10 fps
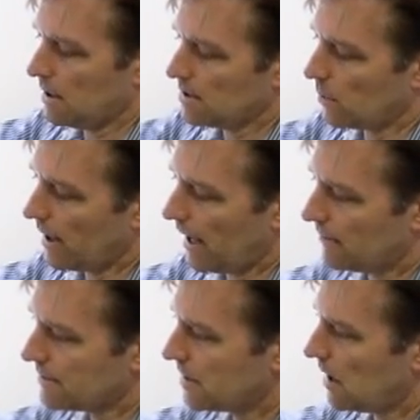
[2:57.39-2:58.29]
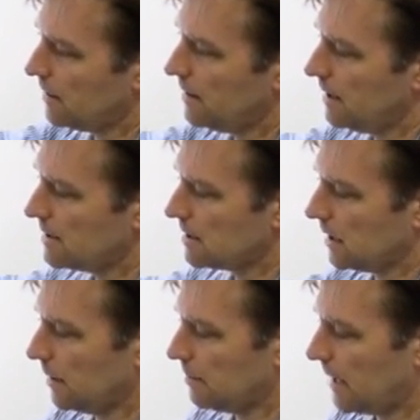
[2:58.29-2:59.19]
So we have sun and
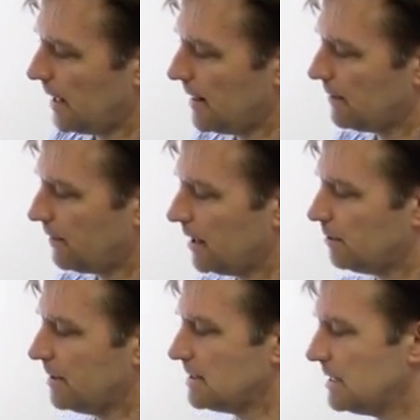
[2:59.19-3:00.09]
sleep, and then vitamin